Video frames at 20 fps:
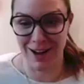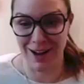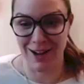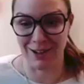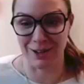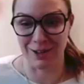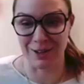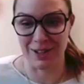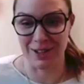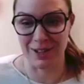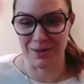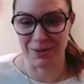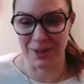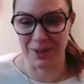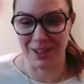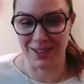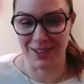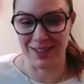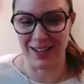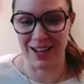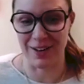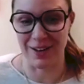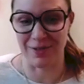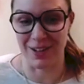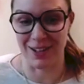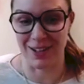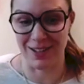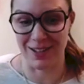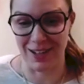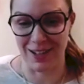dollars is what it saved
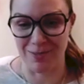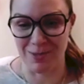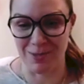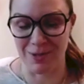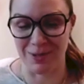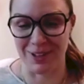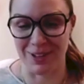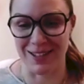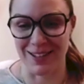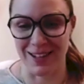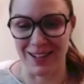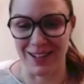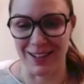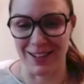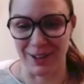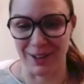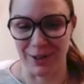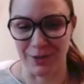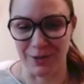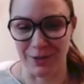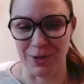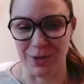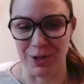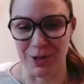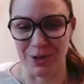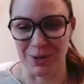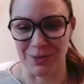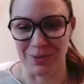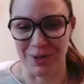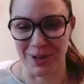us at MUSC to go from
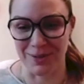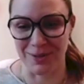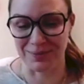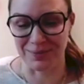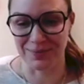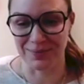two to one